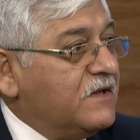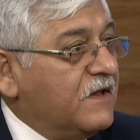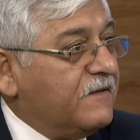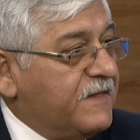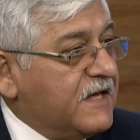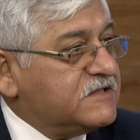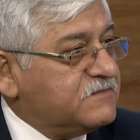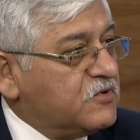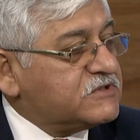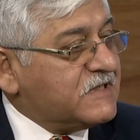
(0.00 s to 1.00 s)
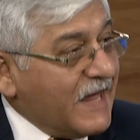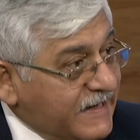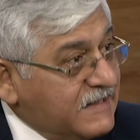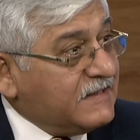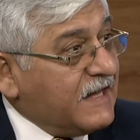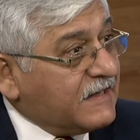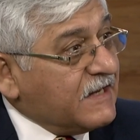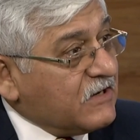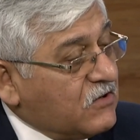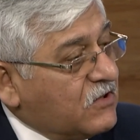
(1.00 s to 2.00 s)
uh, think is most likely that
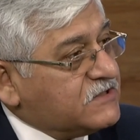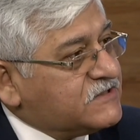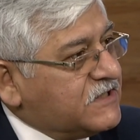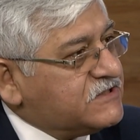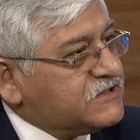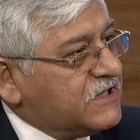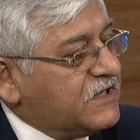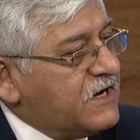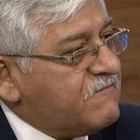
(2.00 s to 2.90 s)
can cause such uh,